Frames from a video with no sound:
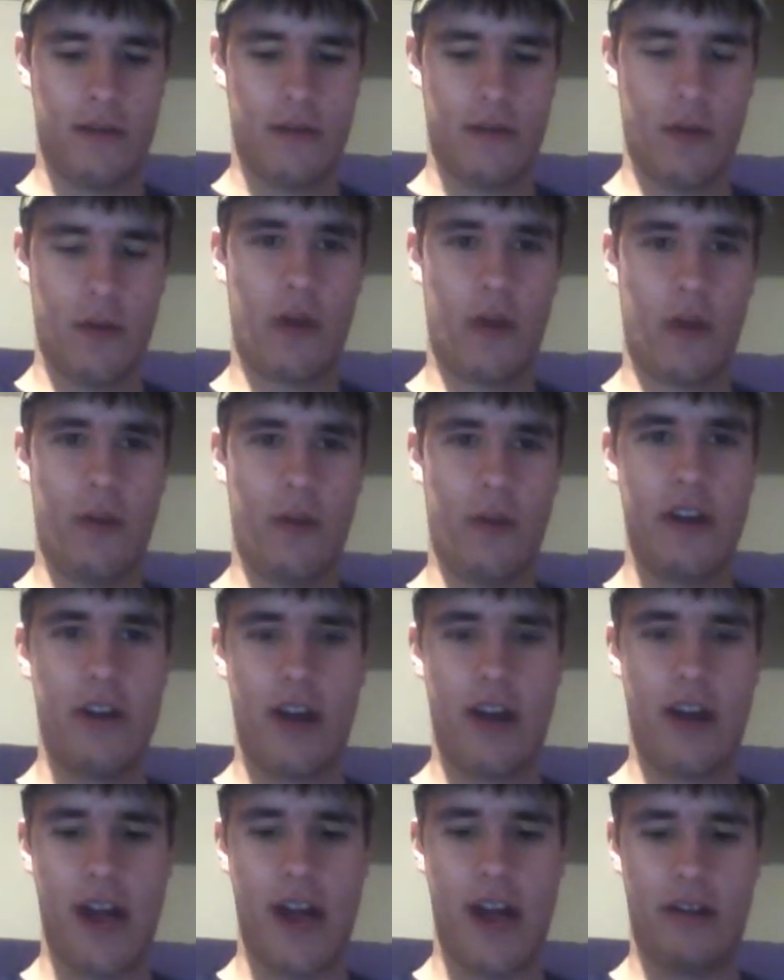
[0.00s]
You want to hold it in
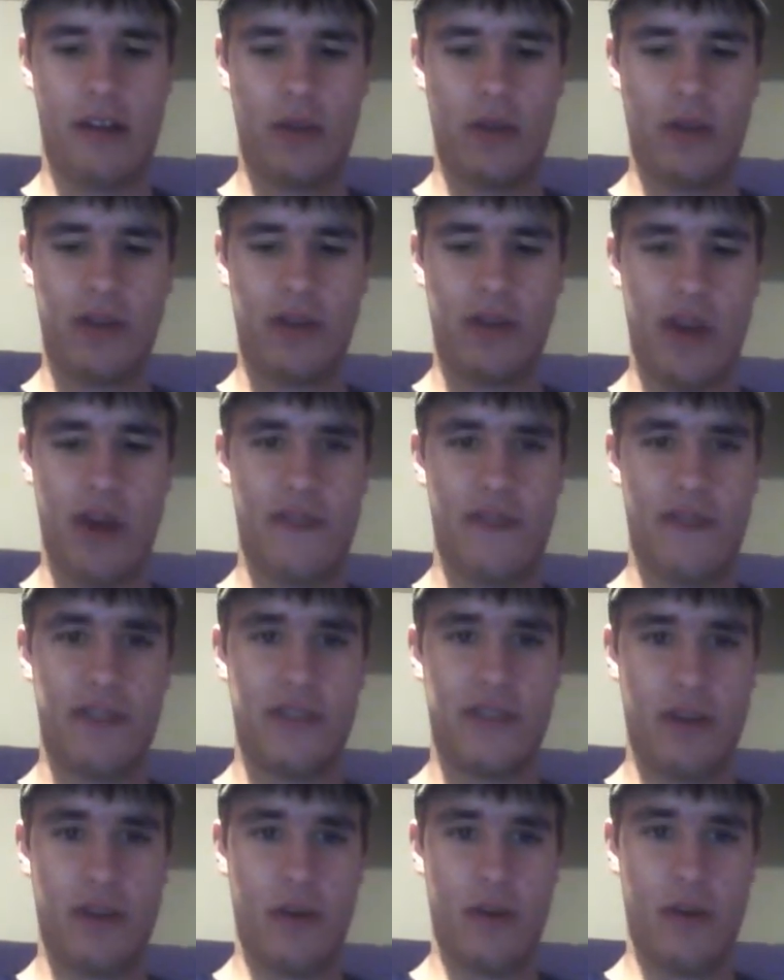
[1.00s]
your hand loose enough
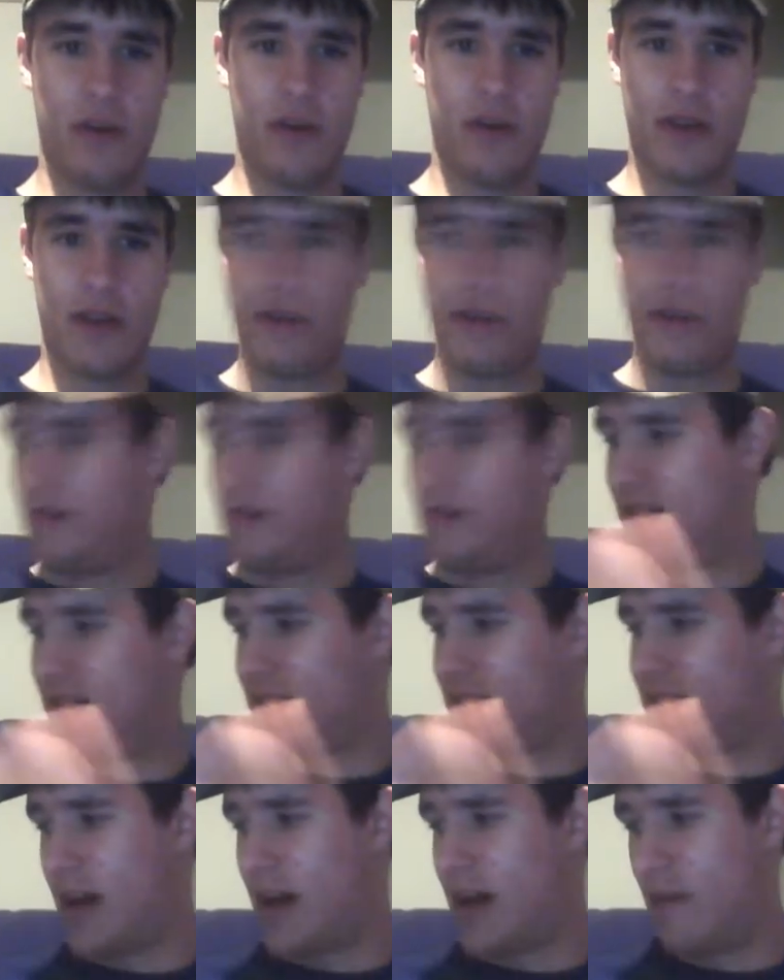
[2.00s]
so you can
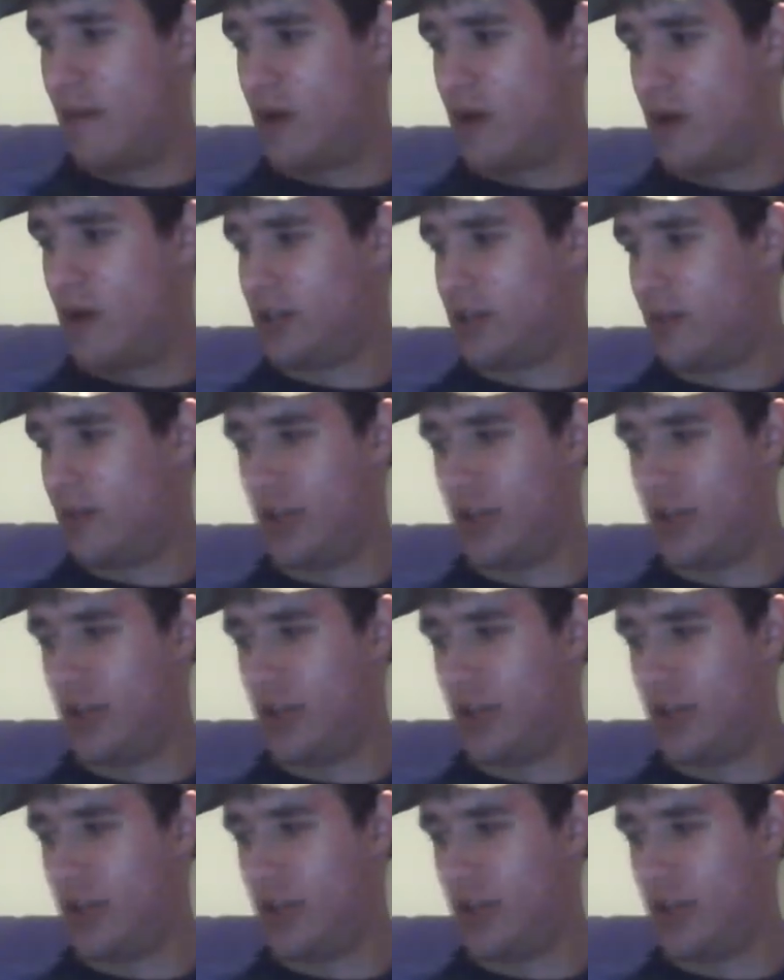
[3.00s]
get that motion,